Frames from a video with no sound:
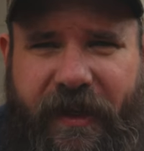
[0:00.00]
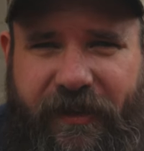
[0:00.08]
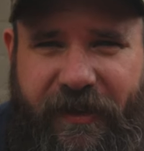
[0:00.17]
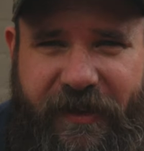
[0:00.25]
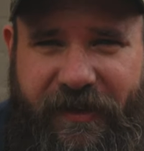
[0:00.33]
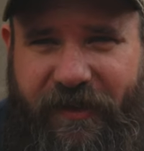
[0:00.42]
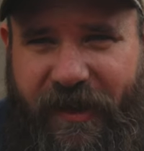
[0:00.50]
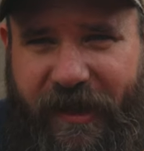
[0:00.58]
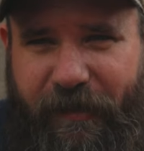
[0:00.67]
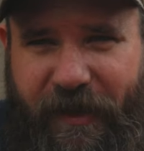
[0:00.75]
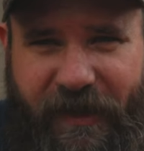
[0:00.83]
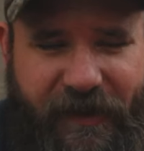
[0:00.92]
right, so let's
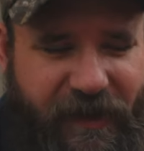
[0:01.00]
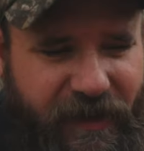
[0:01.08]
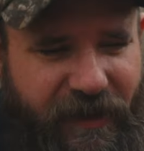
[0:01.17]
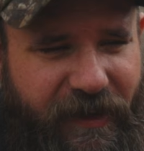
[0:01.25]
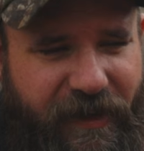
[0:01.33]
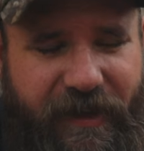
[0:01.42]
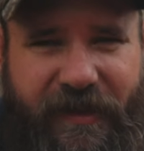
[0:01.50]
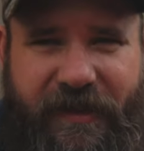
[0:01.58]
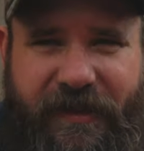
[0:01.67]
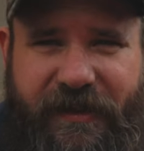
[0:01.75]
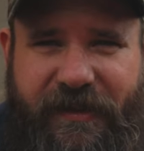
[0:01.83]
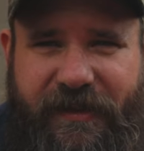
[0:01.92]
talk about the uh,
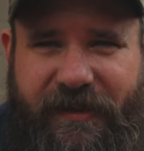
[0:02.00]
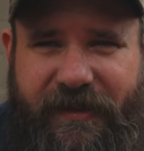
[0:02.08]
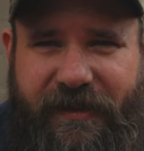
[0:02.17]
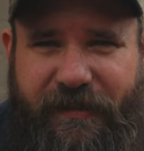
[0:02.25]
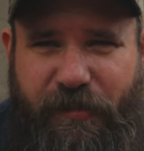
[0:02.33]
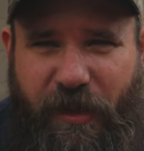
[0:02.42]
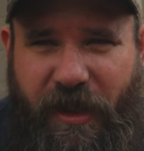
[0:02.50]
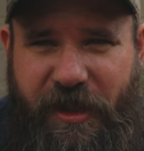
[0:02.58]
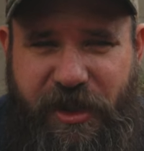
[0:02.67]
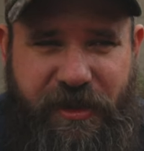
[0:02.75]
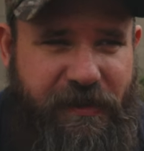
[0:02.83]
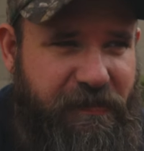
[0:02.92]

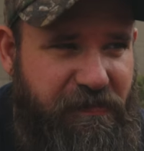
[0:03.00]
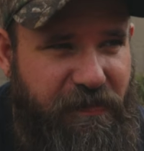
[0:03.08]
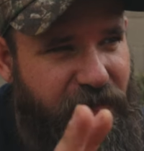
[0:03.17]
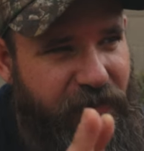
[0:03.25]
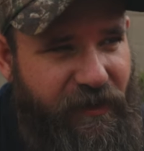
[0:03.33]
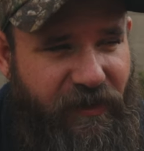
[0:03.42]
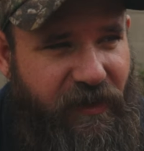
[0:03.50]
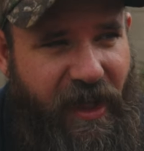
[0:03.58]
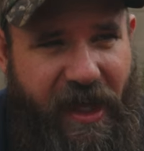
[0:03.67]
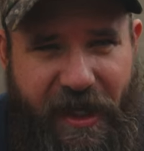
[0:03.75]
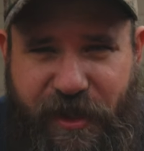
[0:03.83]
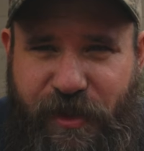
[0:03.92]
brush
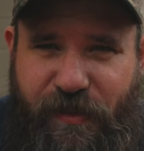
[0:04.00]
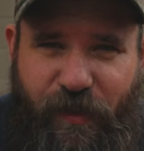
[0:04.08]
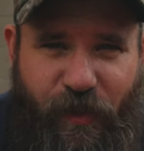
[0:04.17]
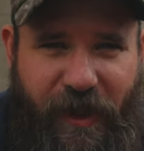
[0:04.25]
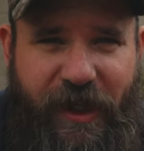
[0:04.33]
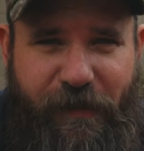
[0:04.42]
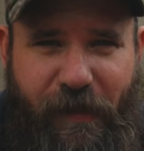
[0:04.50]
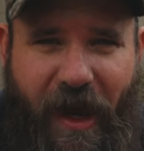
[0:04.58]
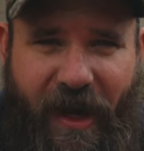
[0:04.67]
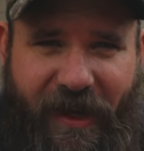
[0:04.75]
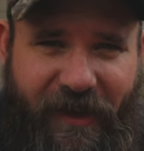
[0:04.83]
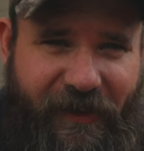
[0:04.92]
slash weed
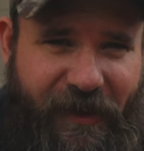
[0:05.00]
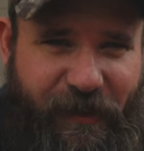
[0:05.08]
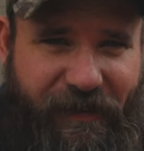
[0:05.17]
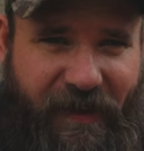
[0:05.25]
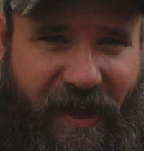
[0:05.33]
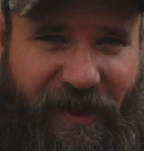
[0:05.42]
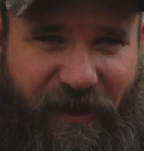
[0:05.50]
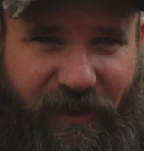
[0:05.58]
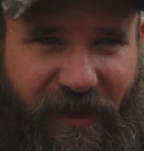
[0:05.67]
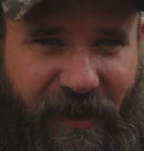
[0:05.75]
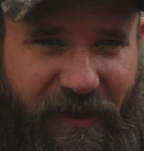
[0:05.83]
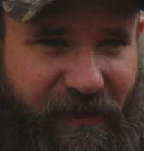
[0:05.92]
pile that we've got
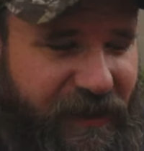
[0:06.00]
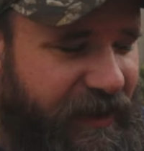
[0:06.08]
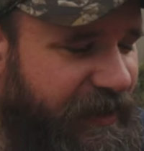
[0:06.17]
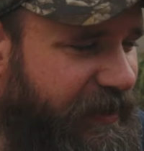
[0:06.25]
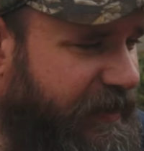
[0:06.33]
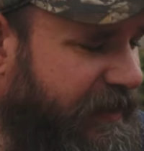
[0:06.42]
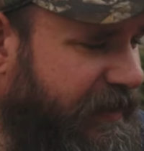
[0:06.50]
going on over here.